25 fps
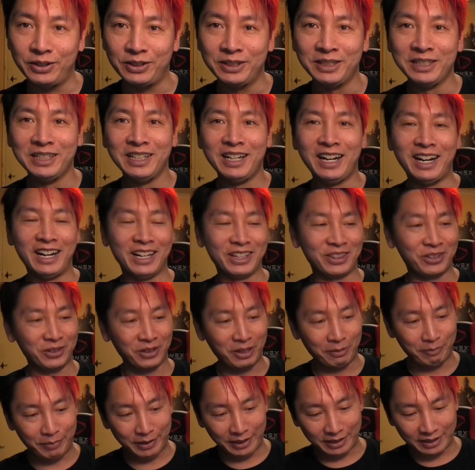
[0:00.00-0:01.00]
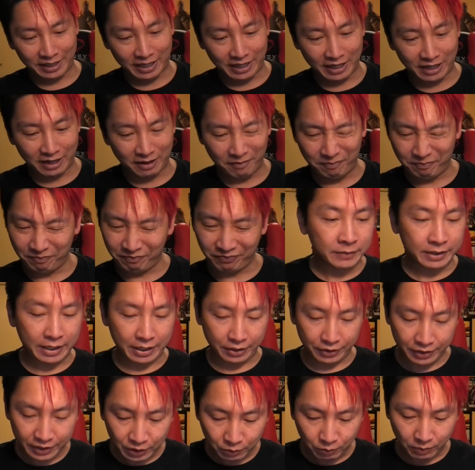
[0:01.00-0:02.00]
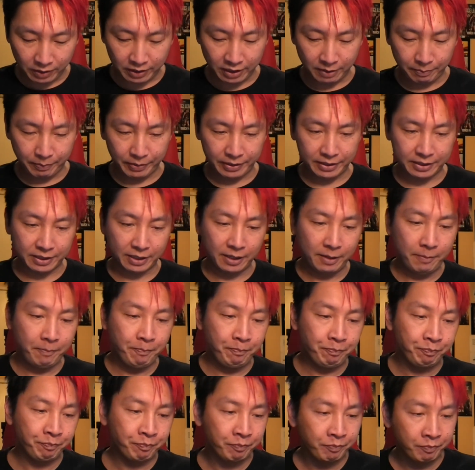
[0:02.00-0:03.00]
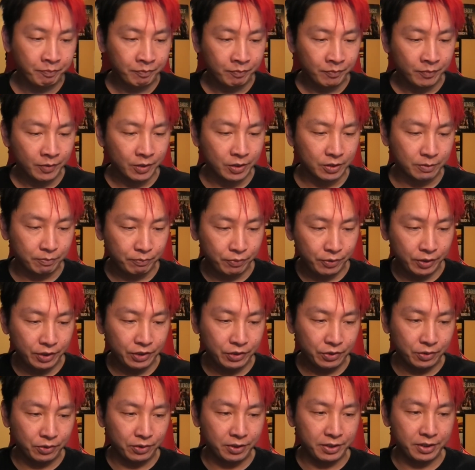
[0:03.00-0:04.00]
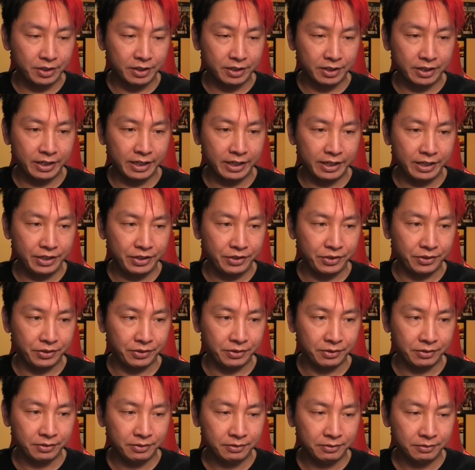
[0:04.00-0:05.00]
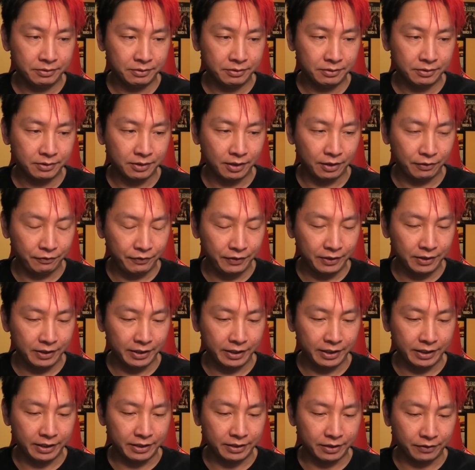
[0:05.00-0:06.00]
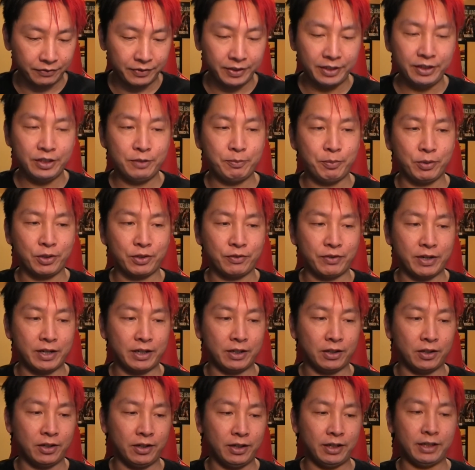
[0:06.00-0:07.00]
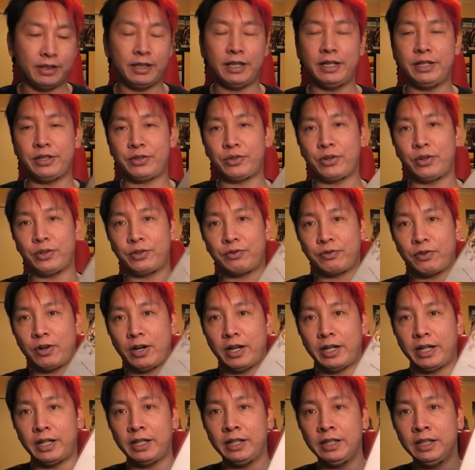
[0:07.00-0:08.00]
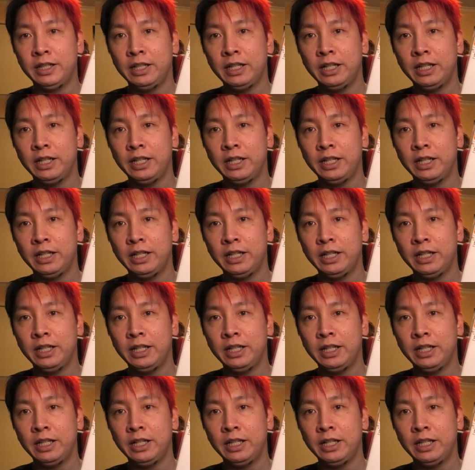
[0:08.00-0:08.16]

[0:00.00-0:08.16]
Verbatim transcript: I thought I'd pick that up. Now this one I picked up because I'm pretty sure this is a key issue. I feel like it is. I've seen this book around a lot, and that is Ghost Rider